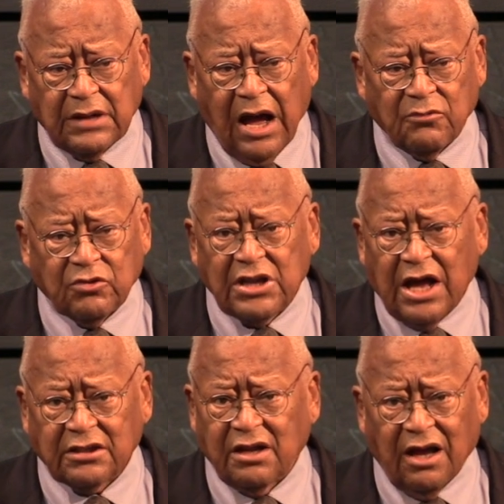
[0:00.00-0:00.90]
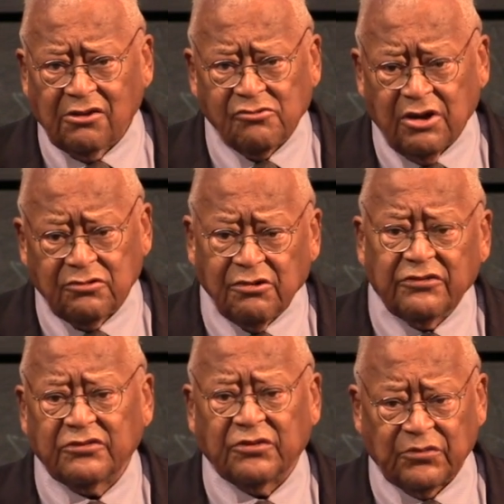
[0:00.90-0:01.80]
I would not tolerate
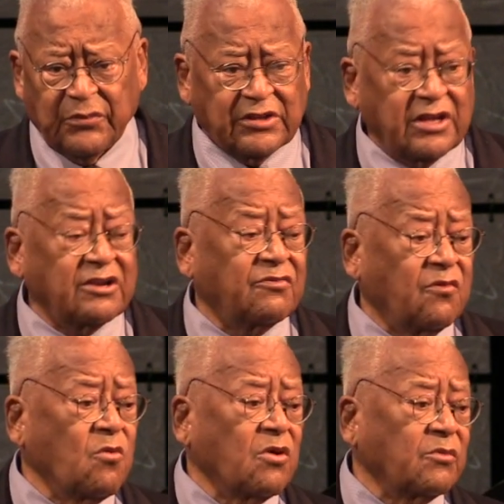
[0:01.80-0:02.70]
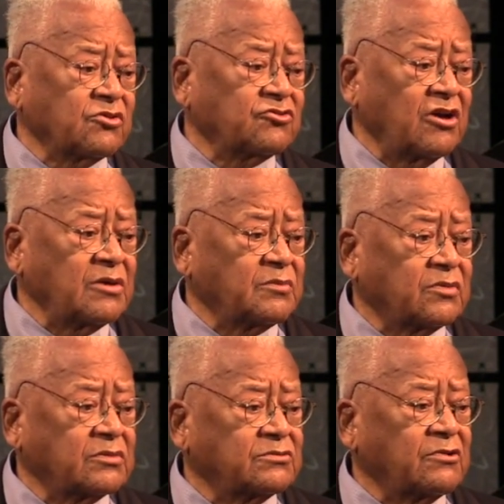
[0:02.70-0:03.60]
racism in any form or shape,
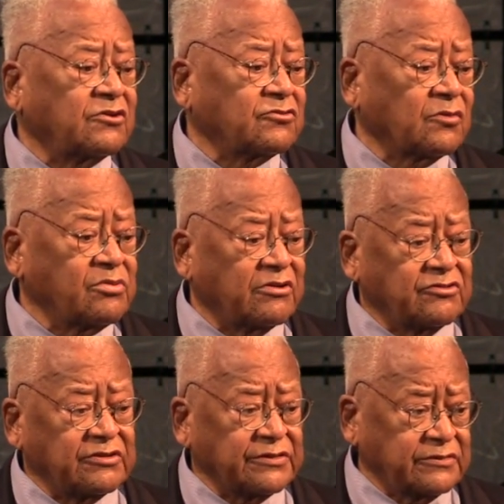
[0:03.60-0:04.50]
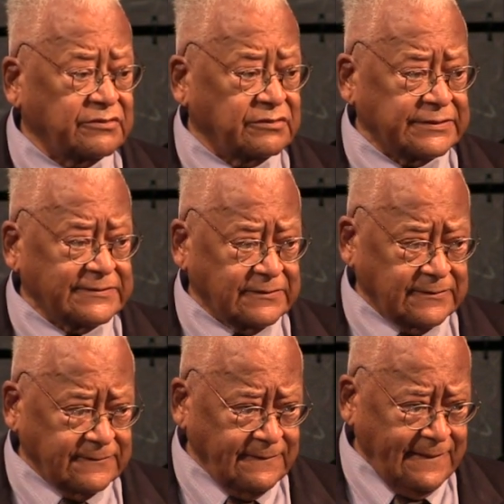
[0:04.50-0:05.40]
racial prejudice. And
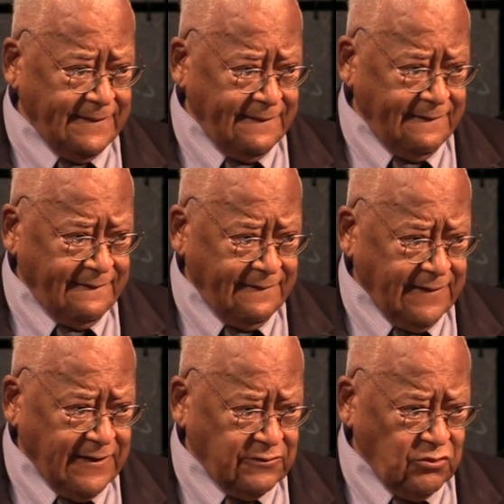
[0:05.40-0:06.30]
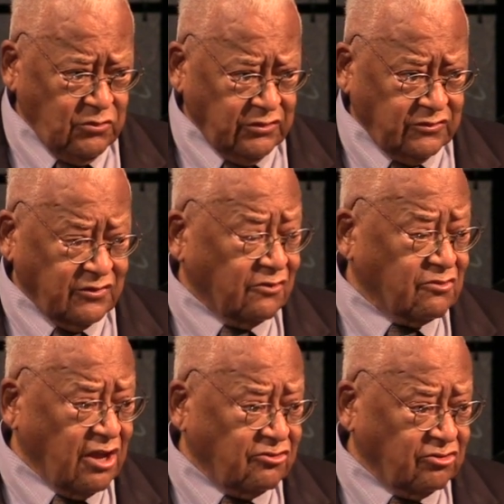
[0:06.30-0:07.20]
so I knew that
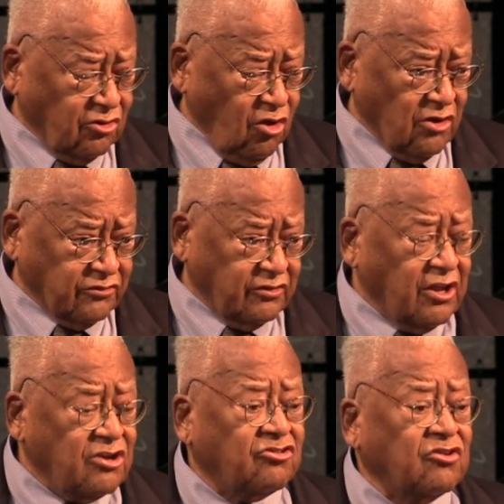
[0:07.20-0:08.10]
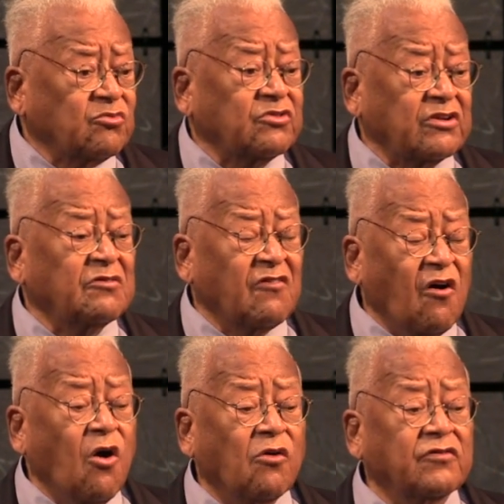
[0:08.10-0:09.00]
segregation laws, the nation was
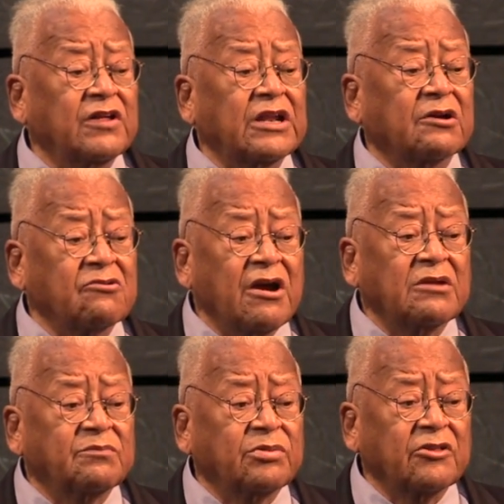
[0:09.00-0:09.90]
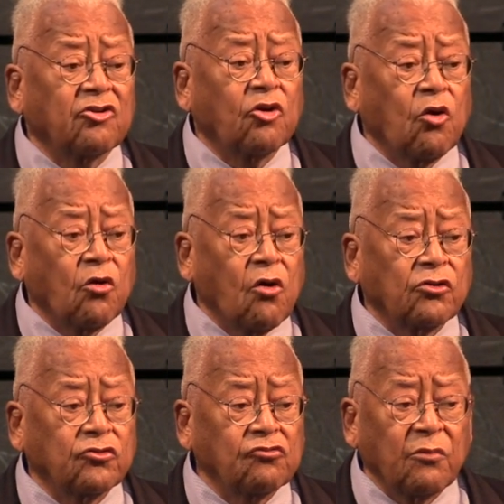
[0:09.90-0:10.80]
involved in a great political,
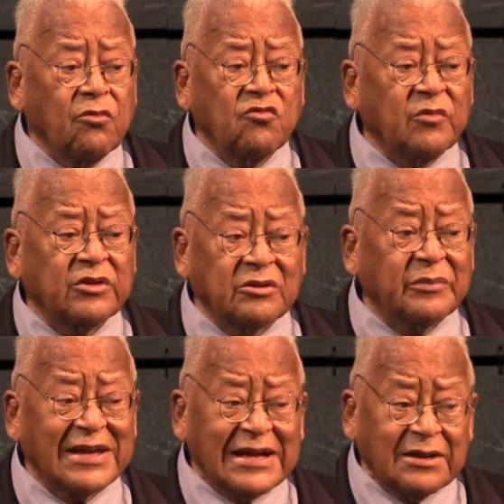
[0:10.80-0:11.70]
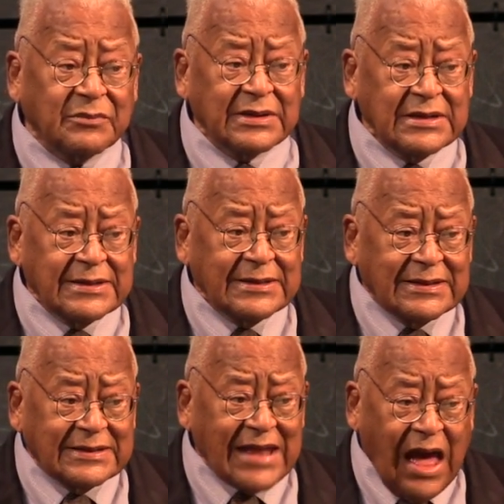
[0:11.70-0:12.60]
cultural movement to become
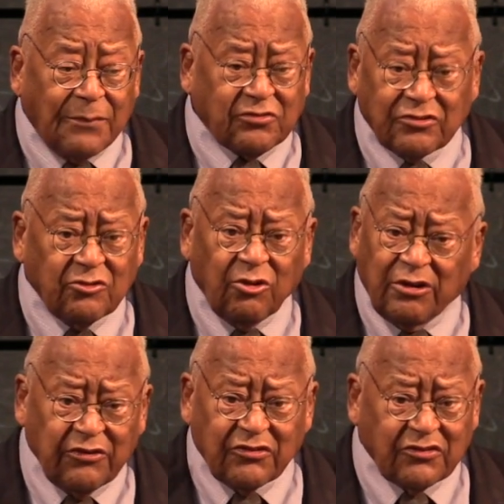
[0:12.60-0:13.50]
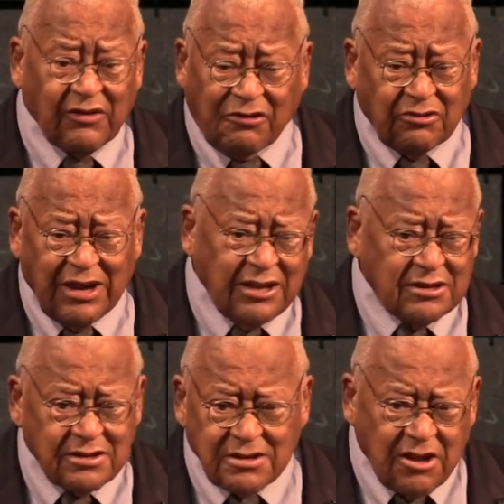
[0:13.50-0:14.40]
an absolutely
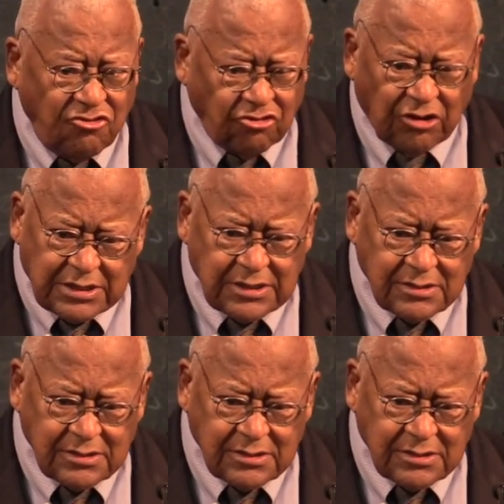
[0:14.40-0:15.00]
segregated nation.